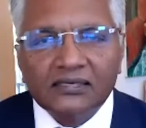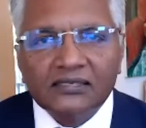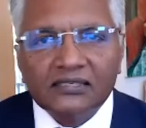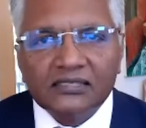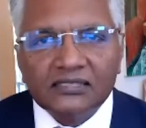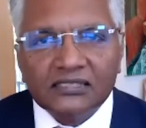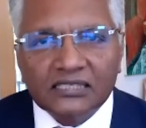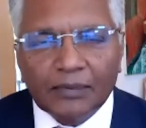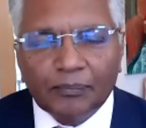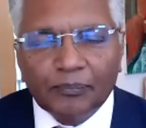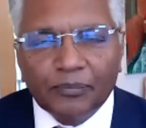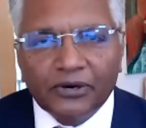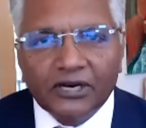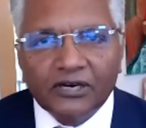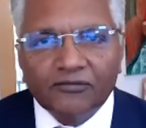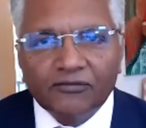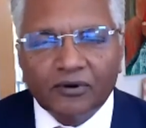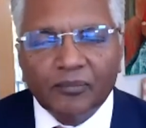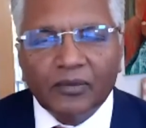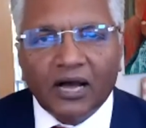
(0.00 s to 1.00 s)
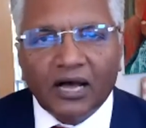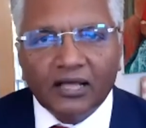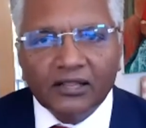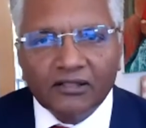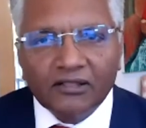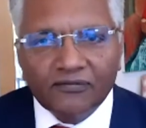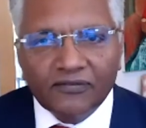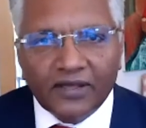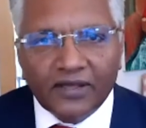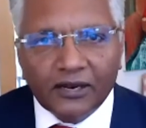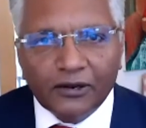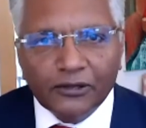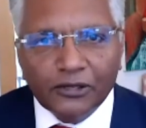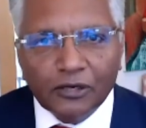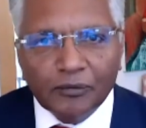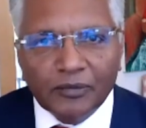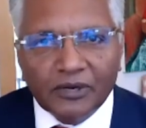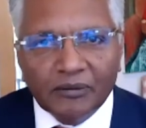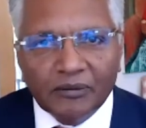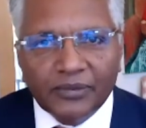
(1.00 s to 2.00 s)
separate from other fellow
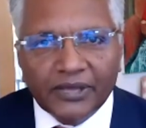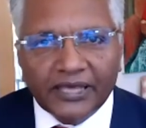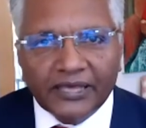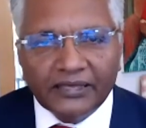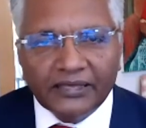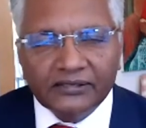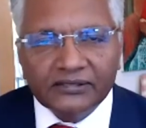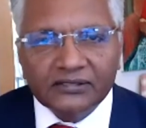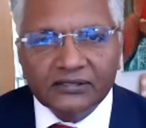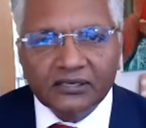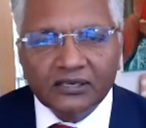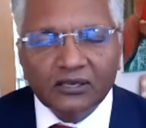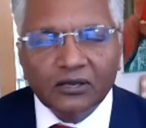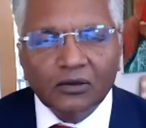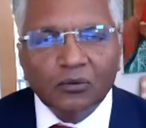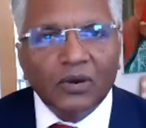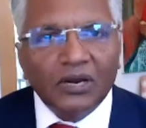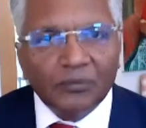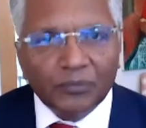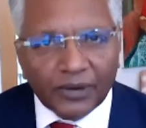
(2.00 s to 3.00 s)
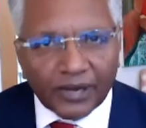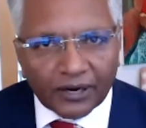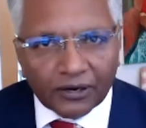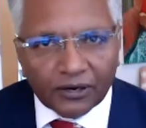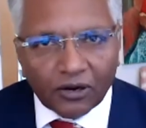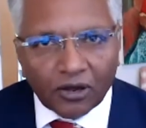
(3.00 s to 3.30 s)
human beings when we are